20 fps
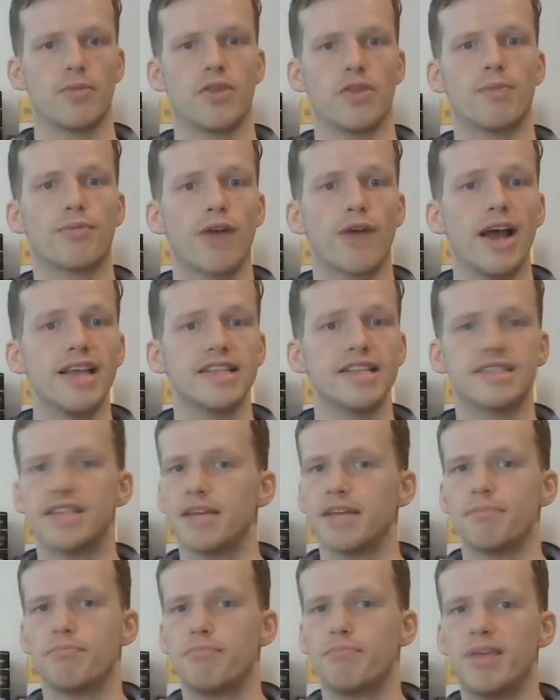The price
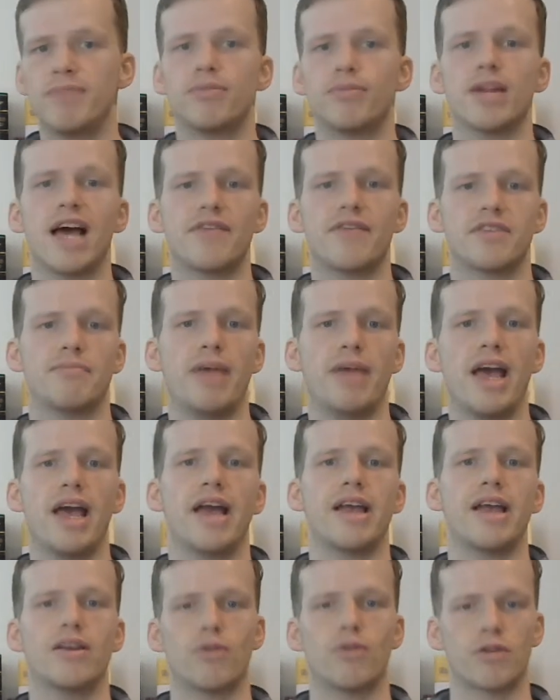that people have to
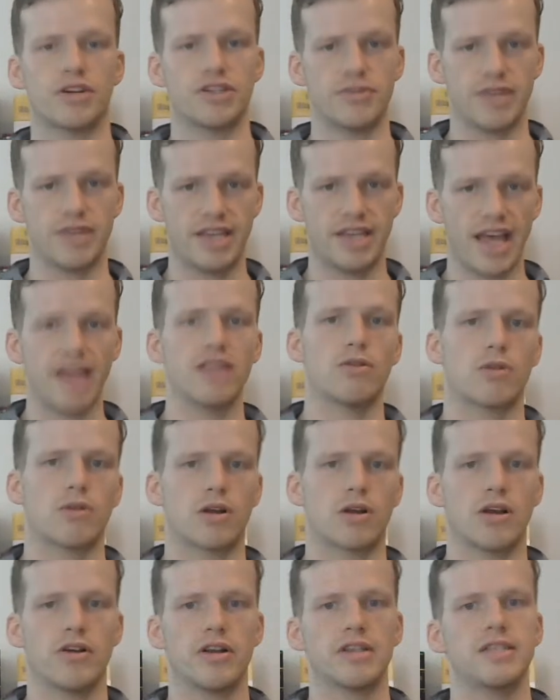pay in order to get your
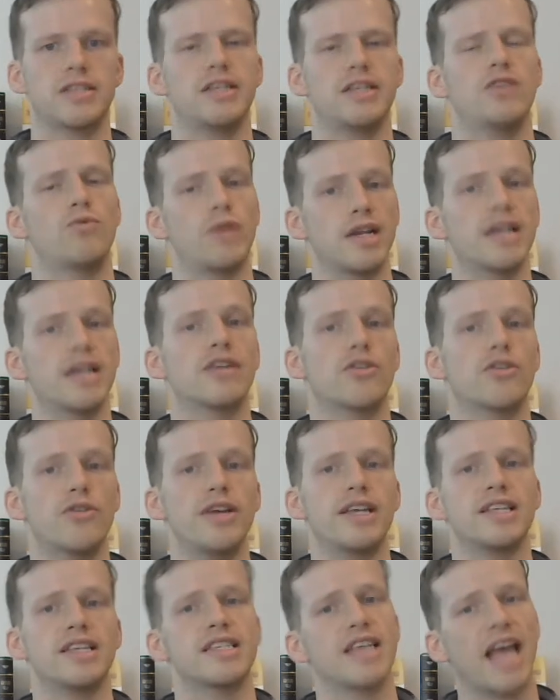currency will
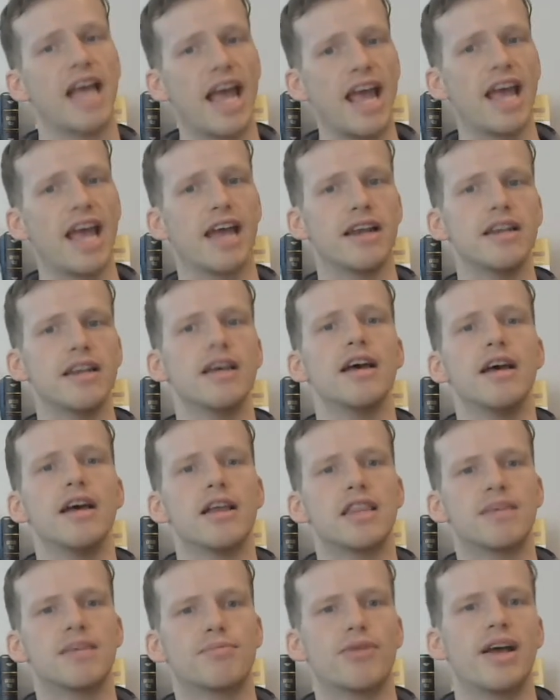increase, and
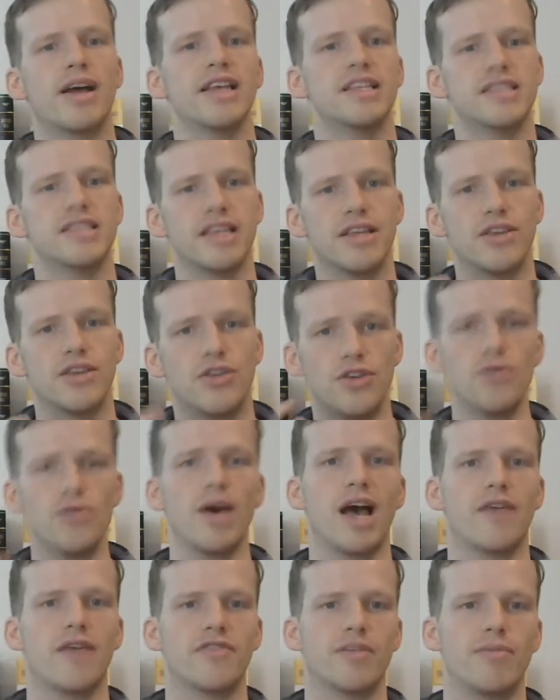the price that you
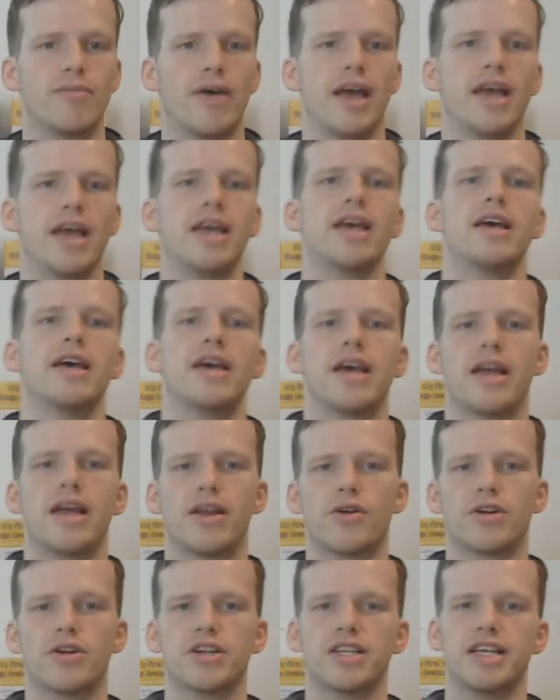have to pay in
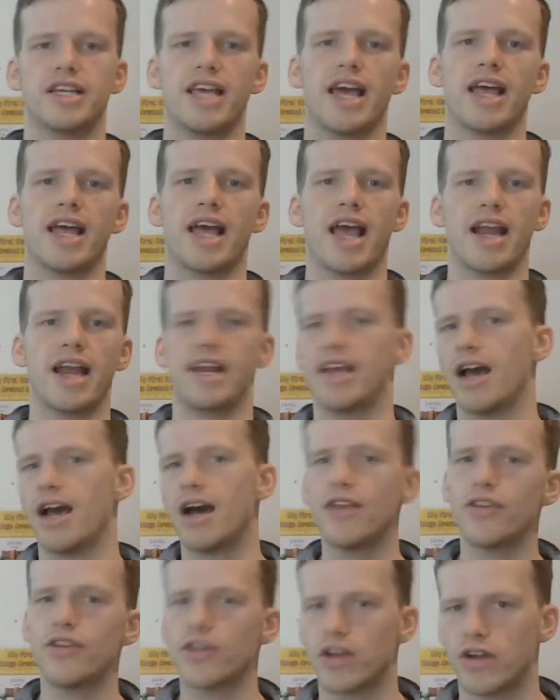order to get any
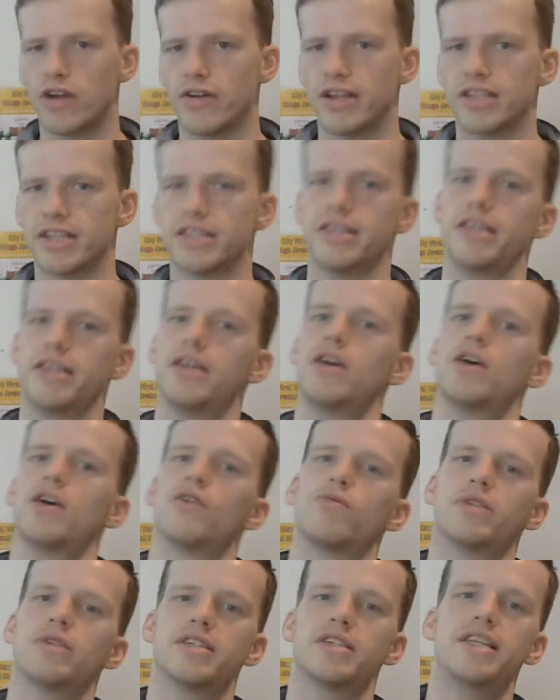other currency
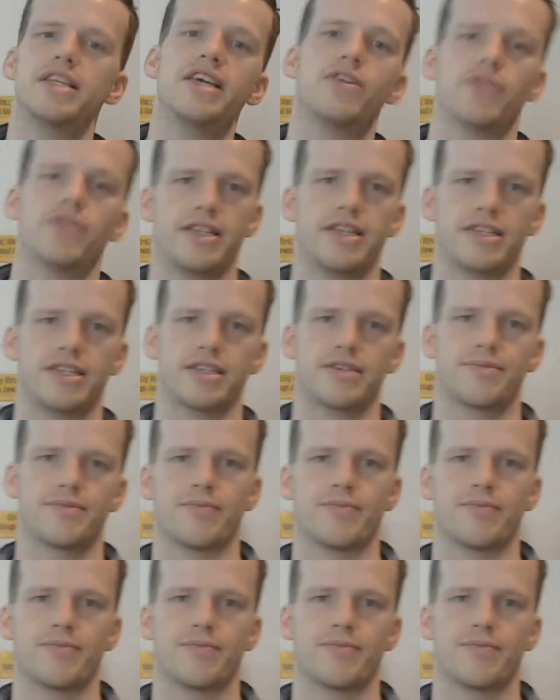will decrease.